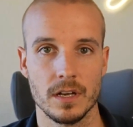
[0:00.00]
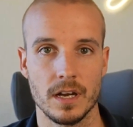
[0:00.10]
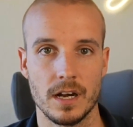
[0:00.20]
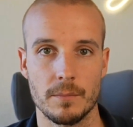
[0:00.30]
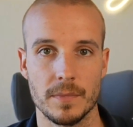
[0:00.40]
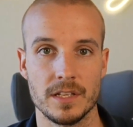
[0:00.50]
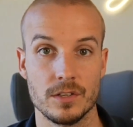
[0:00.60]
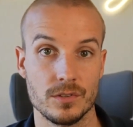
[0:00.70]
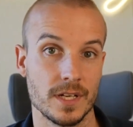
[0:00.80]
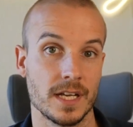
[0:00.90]
um, in the
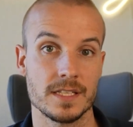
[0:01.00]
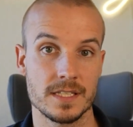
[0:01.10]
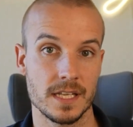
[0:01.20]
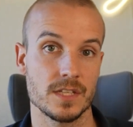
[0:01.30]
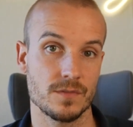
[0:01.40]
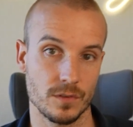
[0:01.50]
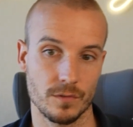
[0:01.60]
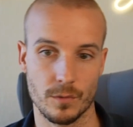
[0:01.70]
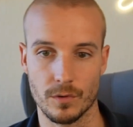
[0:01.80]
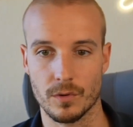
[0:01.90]
United States for the
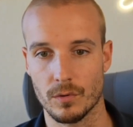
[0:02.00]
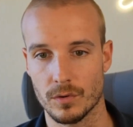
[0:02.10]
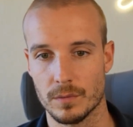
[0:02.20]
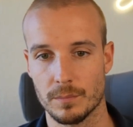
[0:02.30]
fourth quarter.